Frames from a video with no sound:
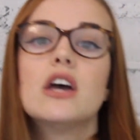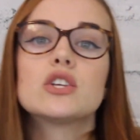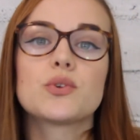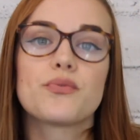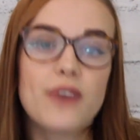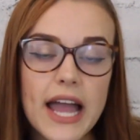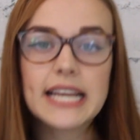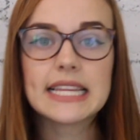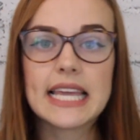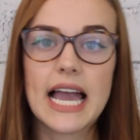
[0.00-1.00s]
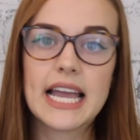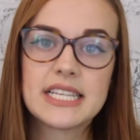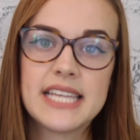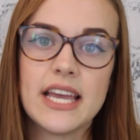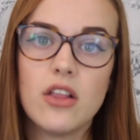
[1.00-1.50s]
So finally, I
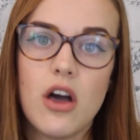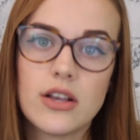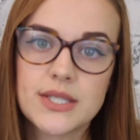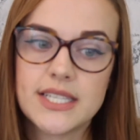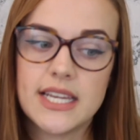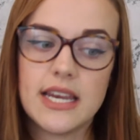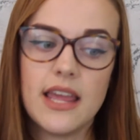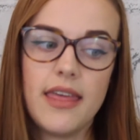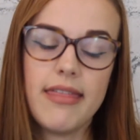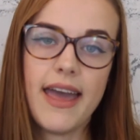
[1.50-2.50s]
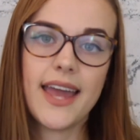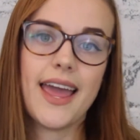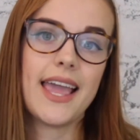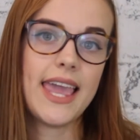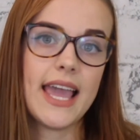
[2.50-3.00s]
tell Austin that
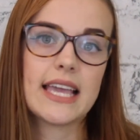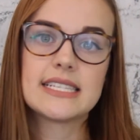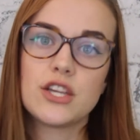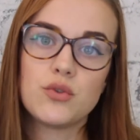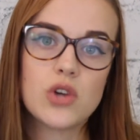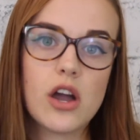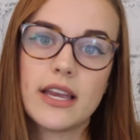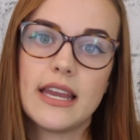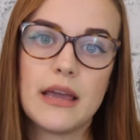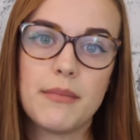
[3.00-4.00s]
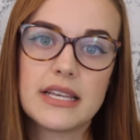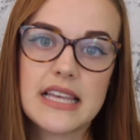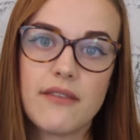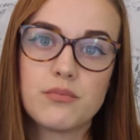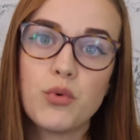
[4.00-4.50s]
I can't continue talking to him because
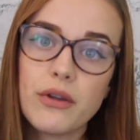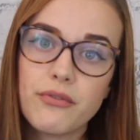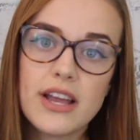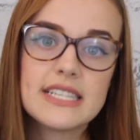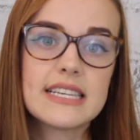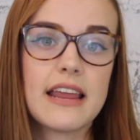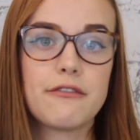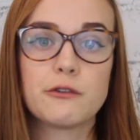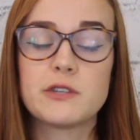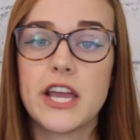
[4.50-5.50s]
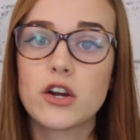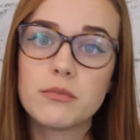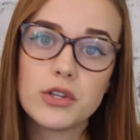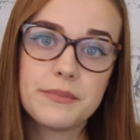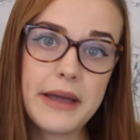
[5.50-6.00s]
I have a boyfriend and I feel
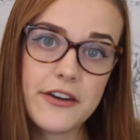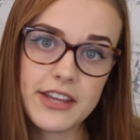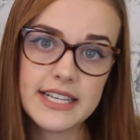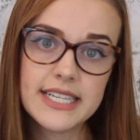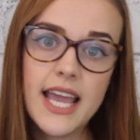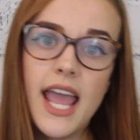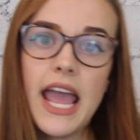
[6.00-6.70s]
terrible about it.